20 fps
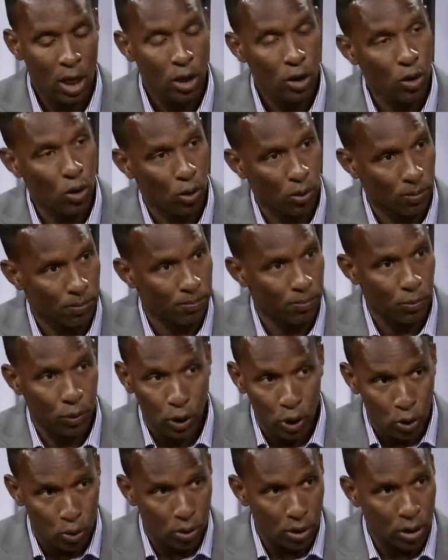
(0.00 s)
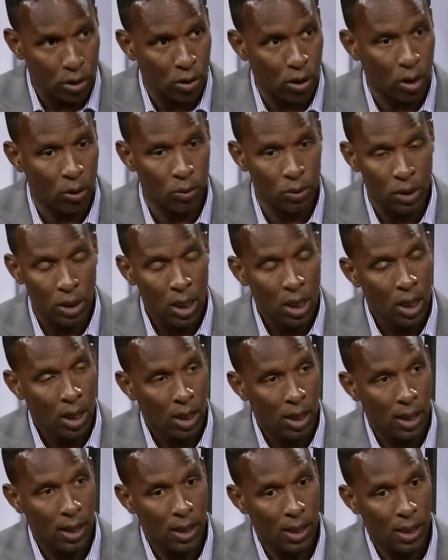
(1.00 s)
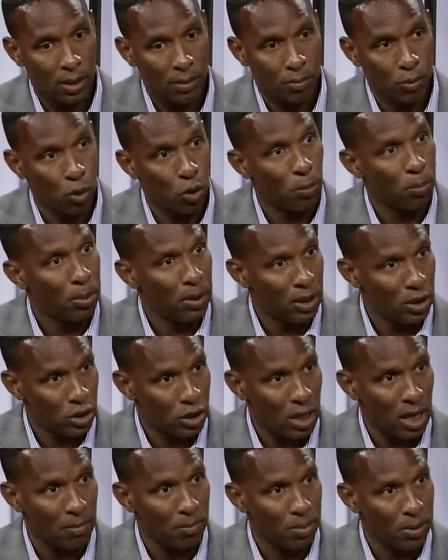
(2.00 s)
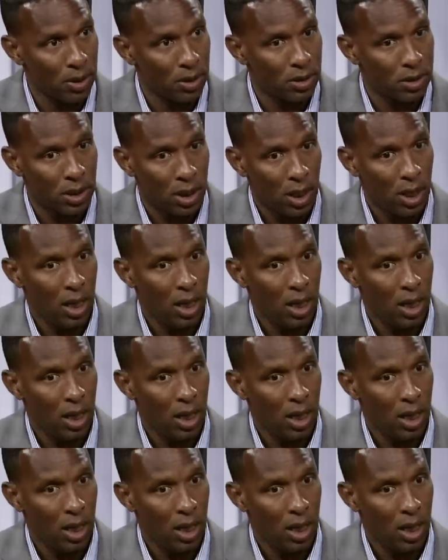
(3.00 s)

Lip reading: You're newly crowned European champions.